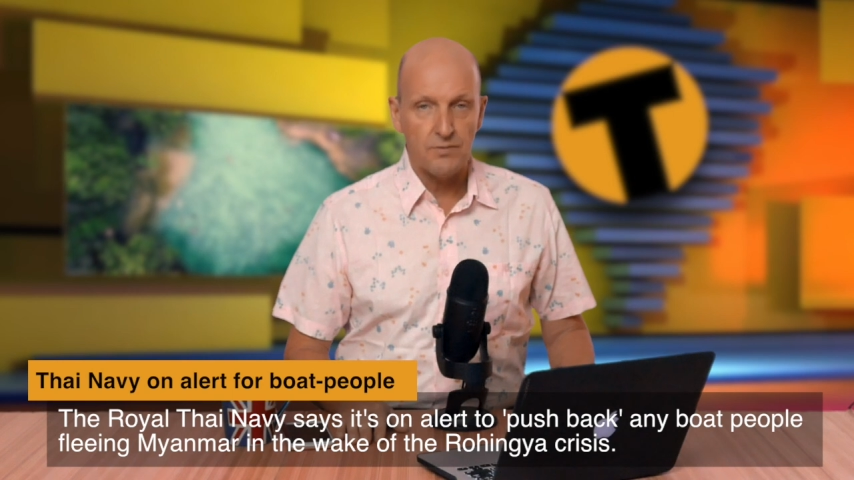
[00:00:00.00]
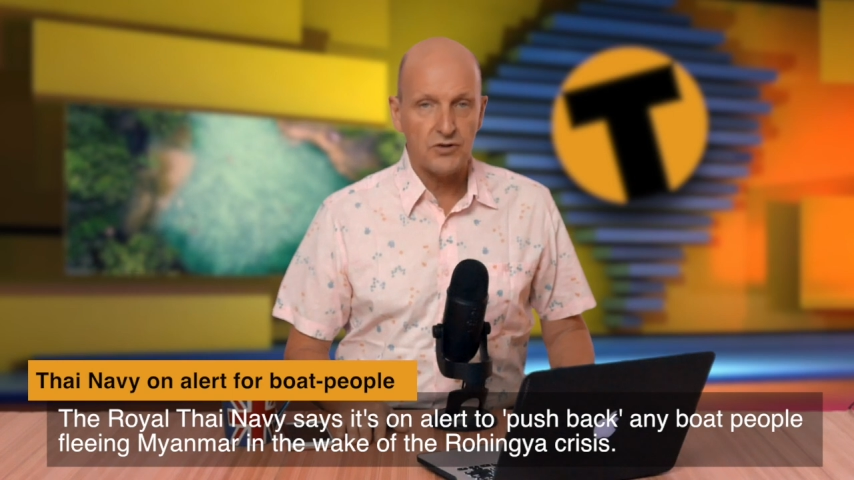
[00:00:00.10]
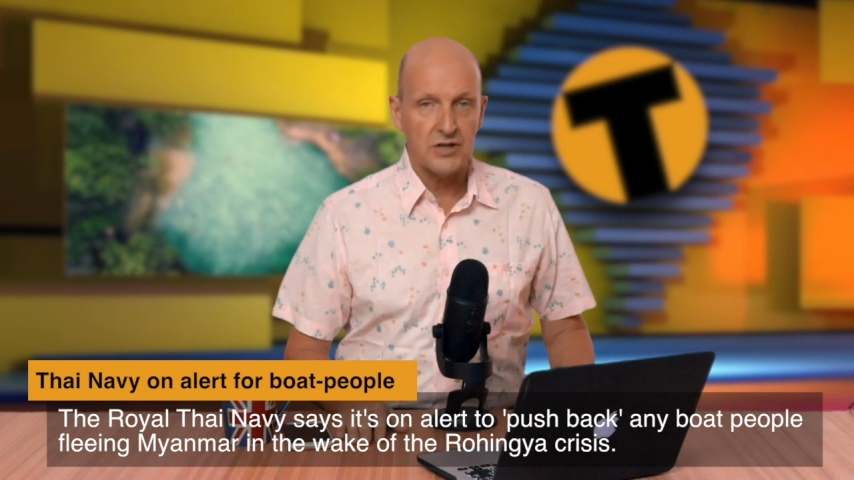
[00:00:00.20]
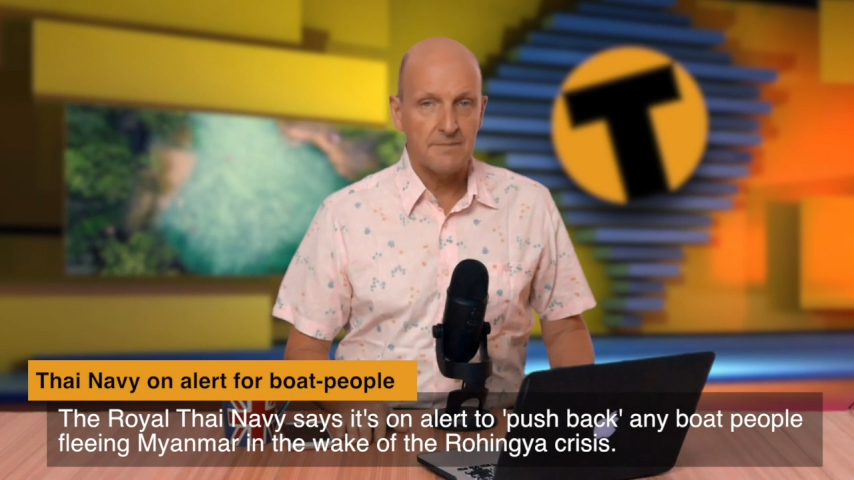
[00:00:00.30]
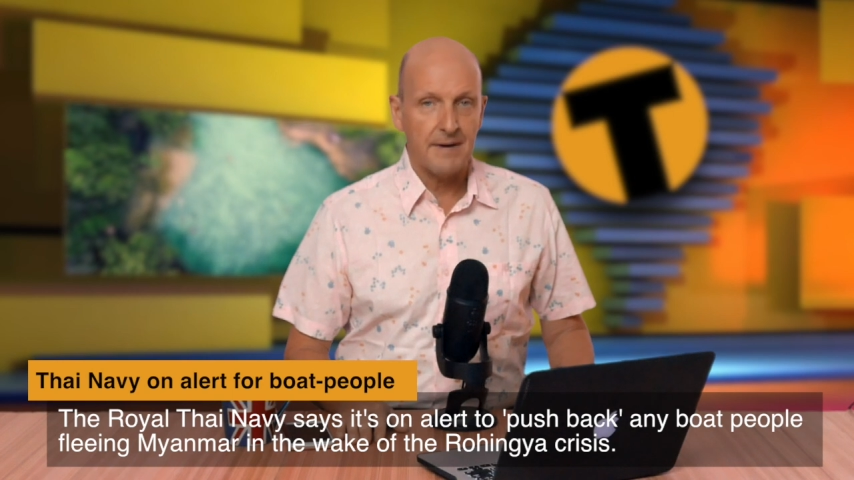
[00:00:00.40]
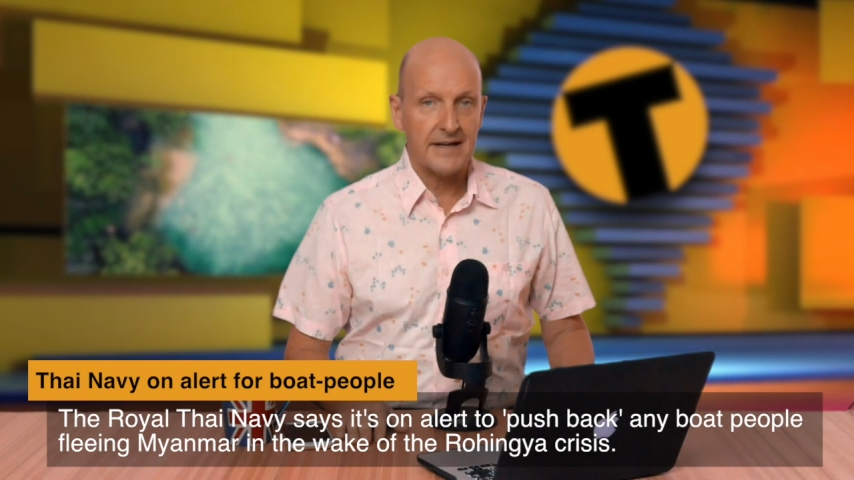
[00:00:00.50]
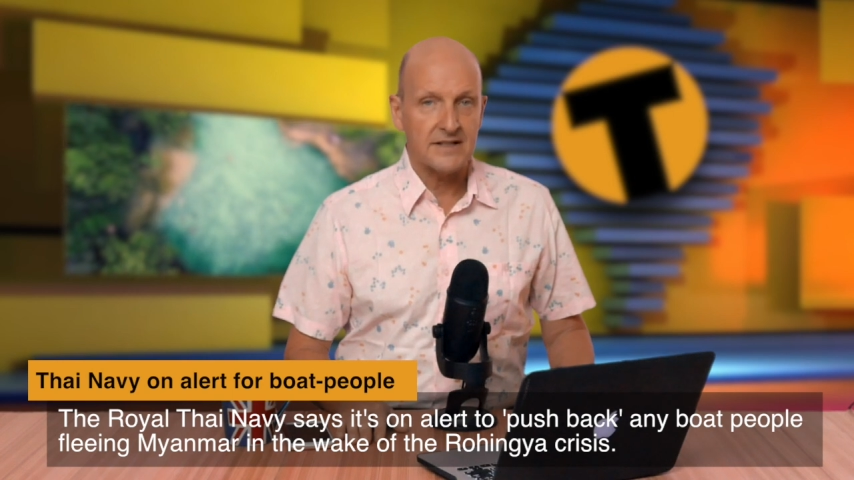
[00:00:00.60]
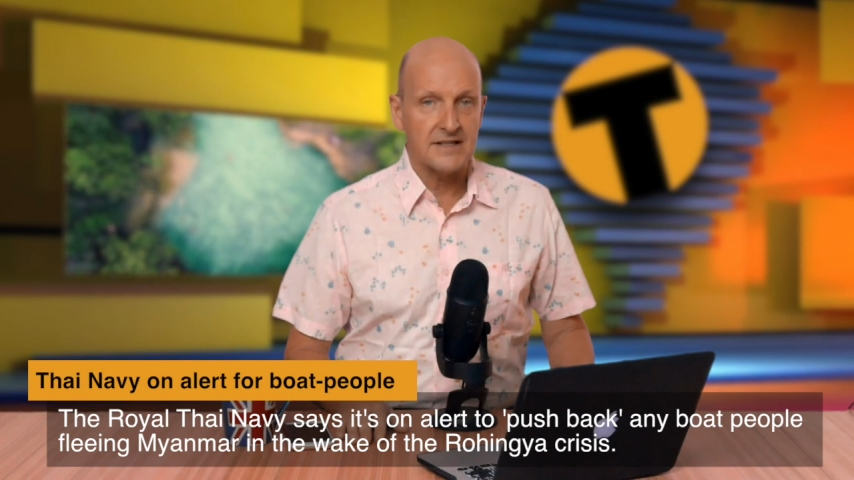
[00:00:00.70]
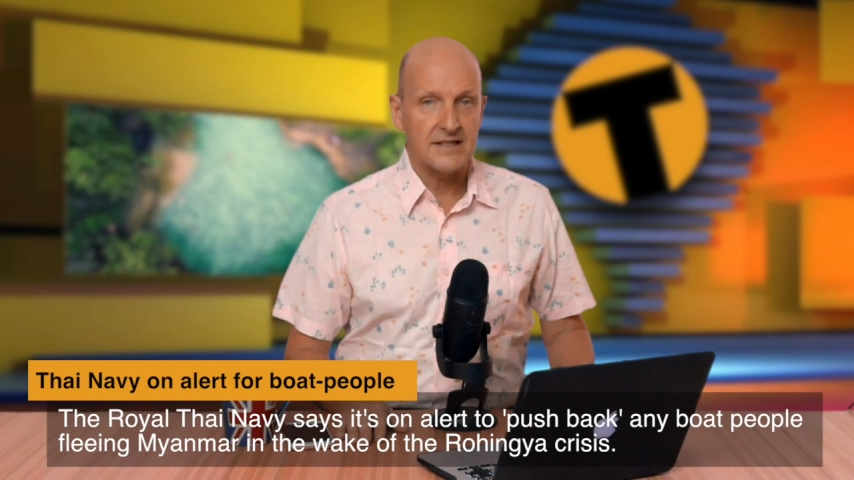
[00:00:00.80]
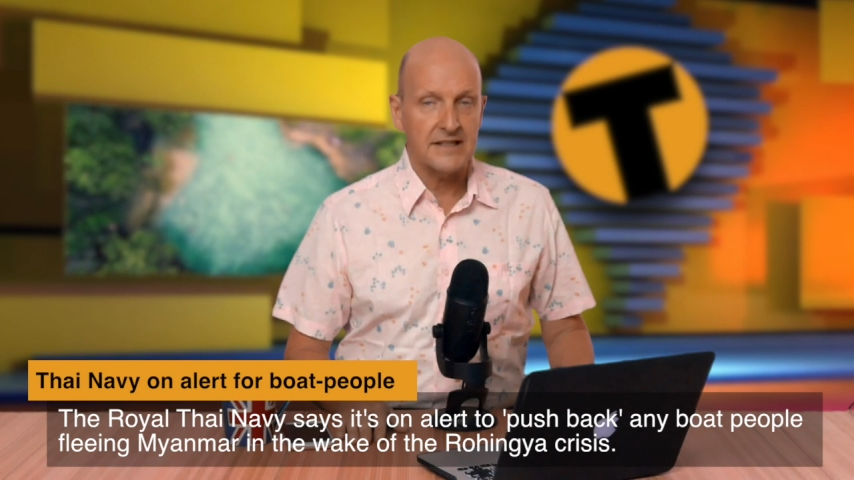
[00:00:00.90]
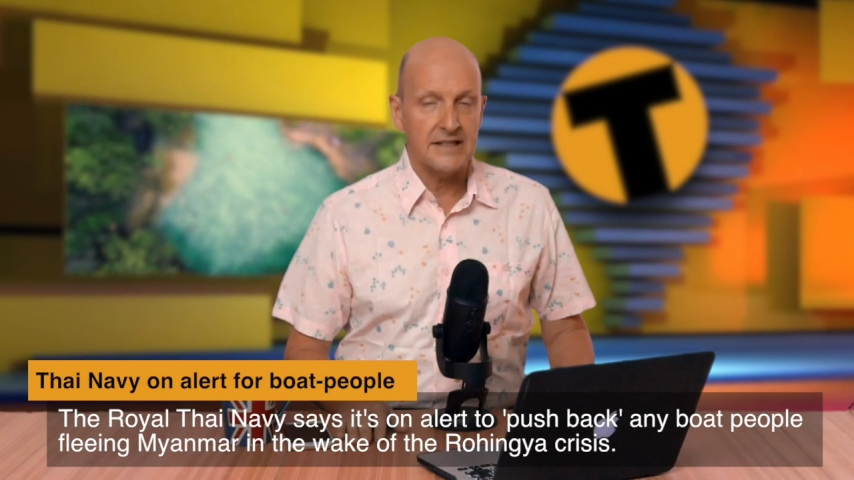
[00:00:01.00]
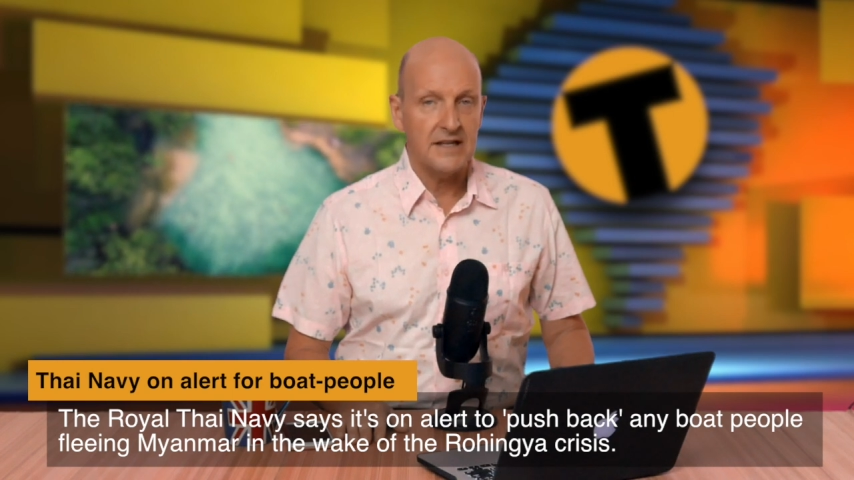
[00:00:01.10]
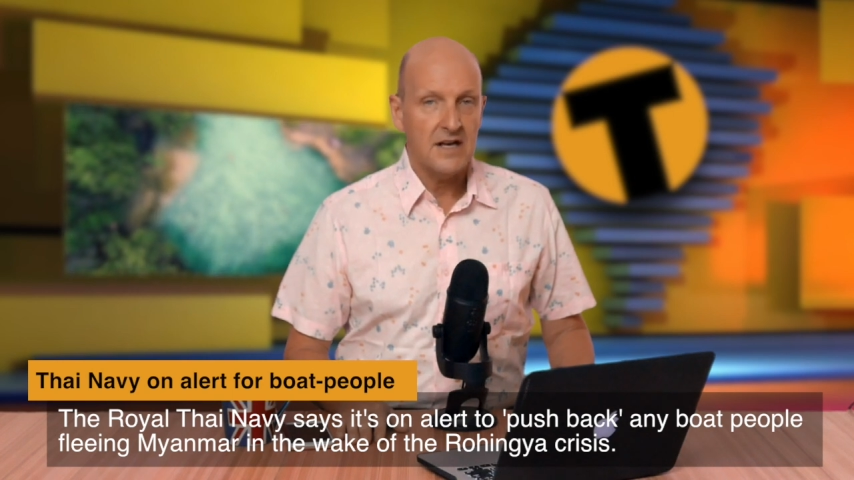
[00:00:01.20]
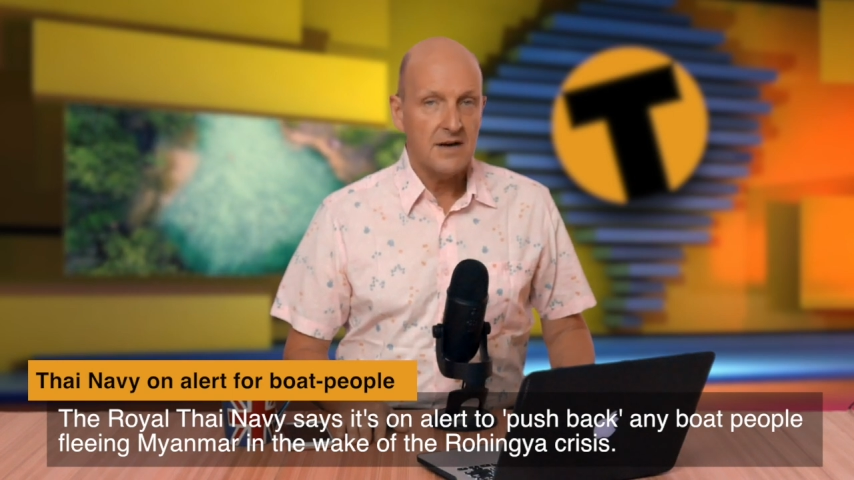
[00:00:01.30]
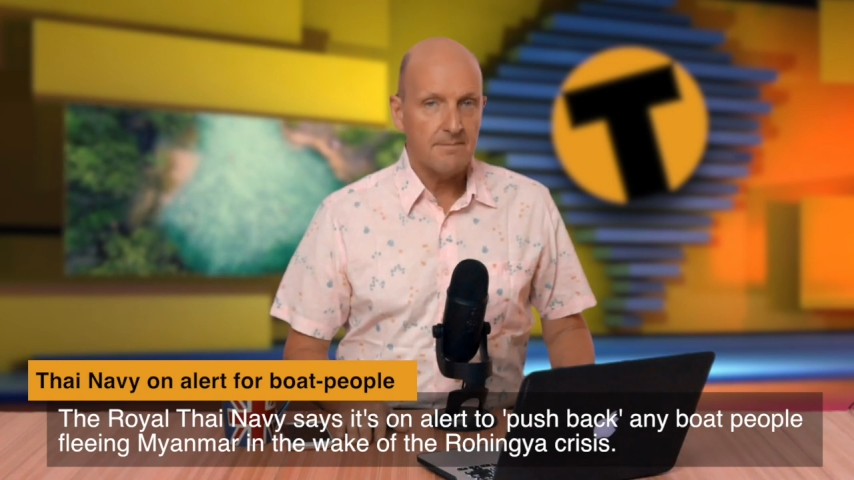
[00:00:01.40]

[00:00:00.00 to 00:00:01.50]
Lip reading: pushing back to sea